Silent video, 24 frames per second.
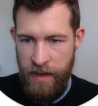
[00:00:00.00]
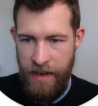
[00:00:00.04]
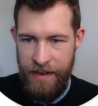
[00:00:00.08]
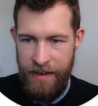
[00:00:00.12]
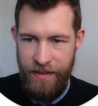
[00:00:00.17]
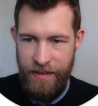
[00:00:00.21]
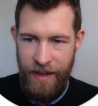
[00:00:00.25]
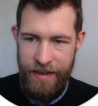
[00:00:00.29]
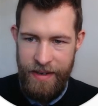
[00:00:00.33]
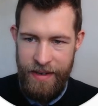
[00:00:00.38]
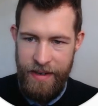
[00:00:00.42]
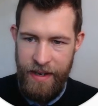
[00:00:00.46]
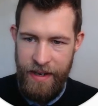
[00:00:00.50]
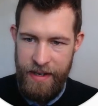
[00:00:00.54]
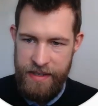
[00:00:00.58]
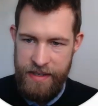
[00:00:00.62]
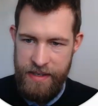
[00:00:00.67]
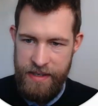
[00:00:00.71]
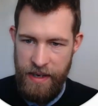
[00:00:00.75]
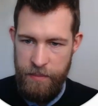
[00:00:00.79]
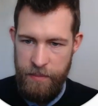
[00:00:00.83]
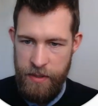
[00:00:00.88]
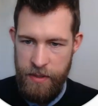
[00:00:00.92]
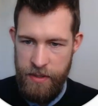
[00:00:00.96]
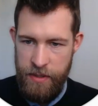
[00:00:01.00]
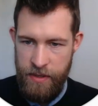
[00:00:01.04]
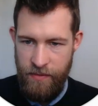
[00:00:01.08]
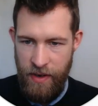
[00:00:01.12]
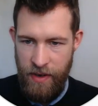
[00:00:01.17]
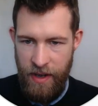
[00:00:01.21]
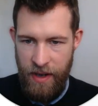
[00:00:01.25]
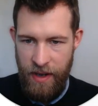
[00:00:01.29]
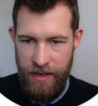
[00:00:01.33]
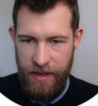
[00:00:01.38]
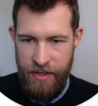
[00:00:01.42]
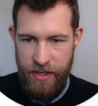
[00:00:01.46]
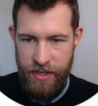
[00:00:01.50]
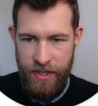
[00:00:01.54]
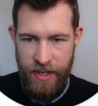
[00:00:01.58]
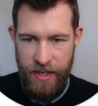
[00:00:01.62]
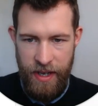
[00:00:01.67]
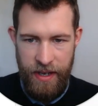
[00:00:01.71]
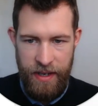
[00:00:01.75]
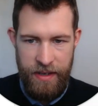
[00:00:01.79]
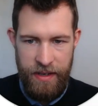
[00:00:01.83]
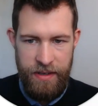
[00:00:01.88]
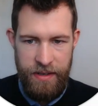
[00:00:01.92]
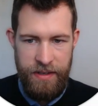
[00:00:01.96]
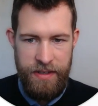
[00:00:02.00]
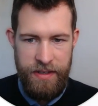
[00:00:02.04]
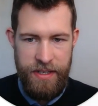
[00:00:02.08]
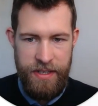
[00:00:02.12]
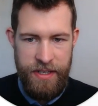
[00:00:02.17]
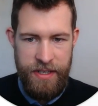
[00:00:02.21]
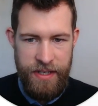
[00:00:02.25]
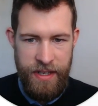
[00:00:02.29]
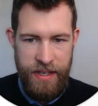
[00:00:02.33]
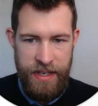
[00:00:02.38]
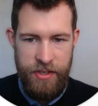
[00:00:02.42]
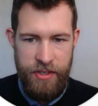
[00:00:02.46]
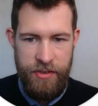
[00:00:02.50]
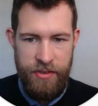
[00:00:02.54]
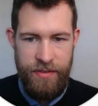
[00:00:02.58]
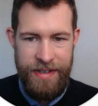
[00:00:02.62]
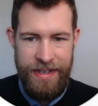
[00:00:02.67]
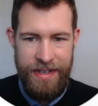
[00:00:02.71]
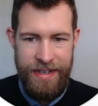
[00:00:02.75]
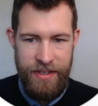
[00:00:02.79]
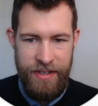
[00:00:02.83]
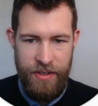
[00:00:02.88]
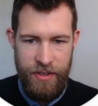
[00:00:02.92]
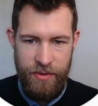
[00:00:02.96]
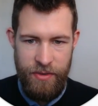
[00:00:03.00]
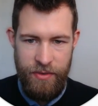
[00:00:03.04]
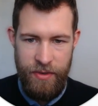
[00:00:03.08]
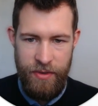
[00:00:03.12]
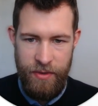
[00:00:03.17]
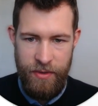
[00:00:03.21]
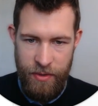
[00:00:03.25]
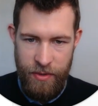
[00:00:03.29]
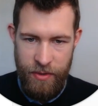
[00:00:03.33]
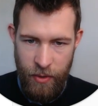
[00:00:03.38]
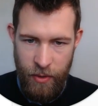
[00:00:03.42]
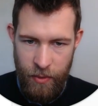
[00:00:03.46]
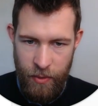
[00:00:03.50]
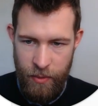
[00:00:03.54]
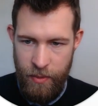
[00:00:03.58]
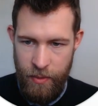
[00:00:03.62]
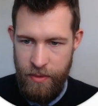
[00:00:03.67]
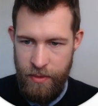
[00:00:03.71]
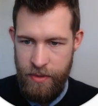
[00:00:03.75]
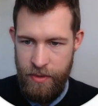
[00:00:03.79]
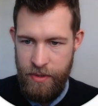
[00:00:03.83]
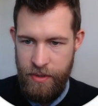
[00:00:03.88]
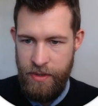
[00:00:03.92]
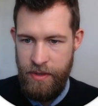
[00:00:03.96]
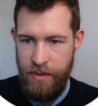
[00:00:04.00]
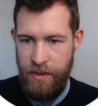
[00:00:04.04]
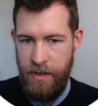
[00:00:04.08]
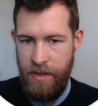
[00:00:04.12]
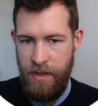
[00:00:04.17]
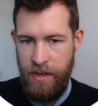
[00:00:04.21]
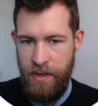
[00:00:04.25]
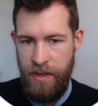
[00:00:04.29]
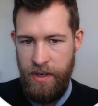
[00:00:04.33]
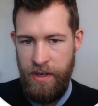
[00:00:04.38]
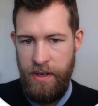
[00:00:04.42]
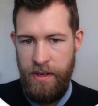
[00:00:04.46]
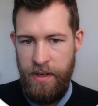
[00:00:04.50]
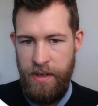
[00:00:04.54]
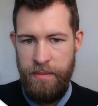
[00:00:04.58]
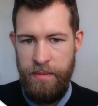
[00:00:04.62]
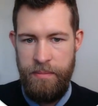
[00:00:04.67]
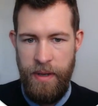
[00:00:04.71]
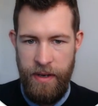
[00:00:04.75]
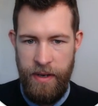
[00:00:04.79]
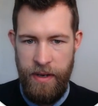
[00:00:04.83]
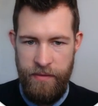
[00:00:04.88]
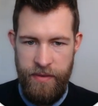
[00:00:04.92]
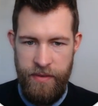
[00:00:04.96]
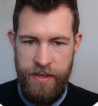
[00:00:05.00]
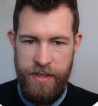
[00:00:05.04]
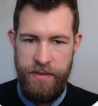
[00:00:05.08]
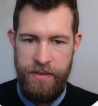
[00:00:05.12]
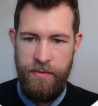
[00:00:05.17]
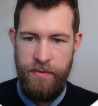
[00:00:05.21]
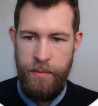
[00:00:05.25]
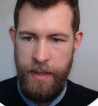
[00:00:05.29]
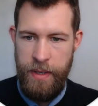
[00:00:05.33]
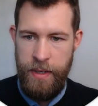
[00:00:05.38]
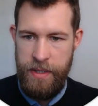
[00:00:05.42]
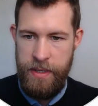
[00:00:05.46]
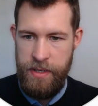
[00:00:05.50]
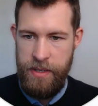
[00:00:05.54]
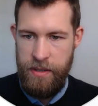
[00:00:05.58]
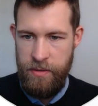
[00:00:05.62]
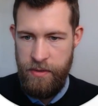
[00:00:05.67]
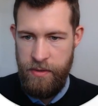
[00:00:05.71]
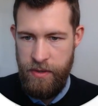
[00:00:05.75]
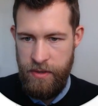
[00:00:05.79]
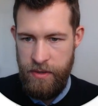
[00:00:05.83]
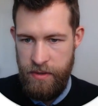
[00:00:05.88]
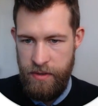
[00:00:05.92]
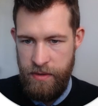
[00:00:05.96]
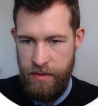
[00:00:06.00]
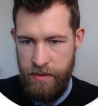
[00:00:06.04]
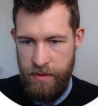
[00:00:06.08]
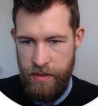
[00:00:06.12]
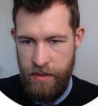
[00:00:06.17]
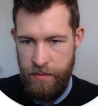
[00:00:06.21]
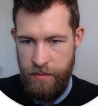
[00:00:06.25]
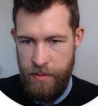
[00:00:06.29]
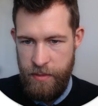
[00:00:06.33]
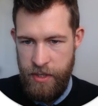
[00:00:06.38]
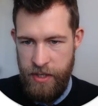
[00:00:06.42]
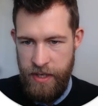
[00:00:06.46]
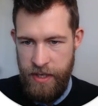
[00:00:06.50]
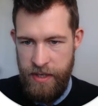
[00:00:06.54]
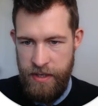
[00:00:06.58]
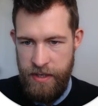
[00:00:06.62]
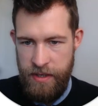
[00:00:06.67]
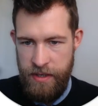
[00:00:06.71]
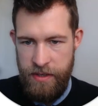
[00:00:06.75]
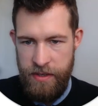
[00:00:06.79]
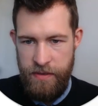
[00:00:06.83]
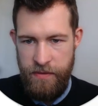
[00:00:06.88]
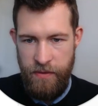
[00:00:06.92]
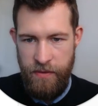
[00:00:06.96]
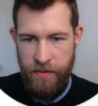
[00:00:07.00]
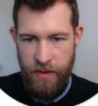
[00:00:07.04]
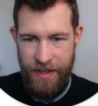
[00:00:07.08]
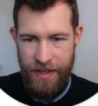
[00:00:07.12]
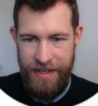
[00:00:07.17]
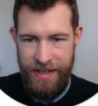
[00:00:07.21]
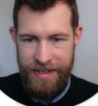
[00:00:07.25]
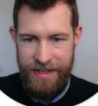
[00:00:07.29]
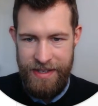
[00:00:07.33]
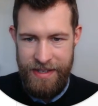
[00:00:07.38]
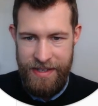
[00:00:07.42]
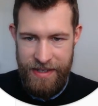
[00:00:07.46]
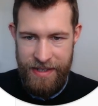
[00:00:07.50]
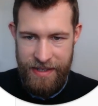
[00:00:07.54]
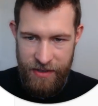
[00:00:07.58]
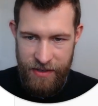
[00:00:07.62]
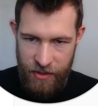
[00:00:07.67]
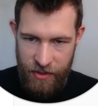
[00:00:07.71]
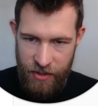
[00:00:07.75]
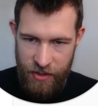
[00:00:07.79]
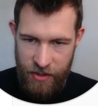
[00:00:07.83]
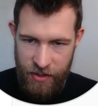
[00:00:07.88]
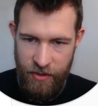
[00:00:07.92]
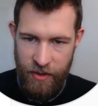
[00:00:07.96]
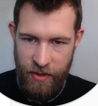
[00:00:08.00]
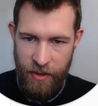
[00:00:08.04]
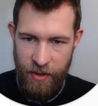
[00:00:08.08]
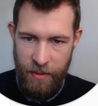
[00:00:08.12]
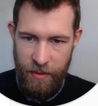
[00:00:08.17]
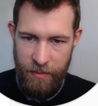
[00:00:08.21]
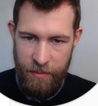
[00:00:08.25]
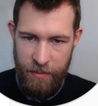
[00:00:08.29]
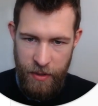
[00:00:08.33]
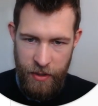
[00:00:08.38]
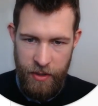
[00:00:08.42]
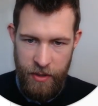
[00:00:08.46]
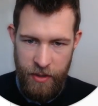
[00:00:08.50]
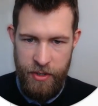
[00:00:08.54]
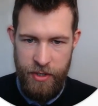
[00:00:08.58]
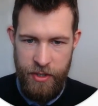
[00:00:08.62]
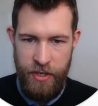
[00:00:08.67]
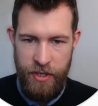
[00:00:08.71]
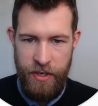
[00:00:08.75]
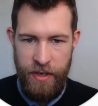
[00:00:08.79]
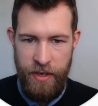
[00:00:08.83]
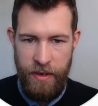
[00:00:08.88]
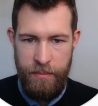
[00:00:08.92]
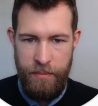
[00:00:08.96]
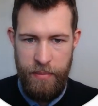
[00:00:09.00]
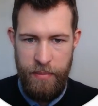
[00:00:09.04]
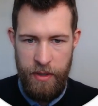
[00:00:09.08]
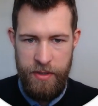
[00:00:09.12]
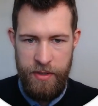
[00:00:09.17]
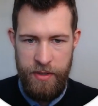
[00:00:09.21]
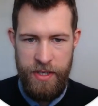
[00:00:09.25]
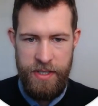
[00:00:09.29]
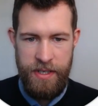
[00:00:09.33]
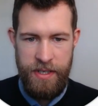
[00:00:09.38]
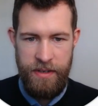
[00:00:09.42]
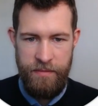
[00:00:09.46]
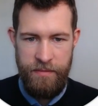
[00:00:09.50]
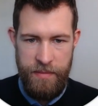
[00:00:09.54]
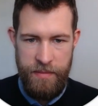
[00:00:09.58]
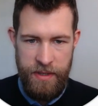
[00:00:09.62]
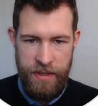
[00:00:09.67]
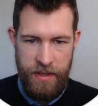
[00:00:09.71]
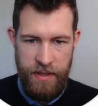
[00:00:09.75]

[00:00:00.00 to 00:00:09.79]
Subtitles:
And then examples of large-scale stationary industrial tools benefiting from an exclusion. So machines for the industrial production and processing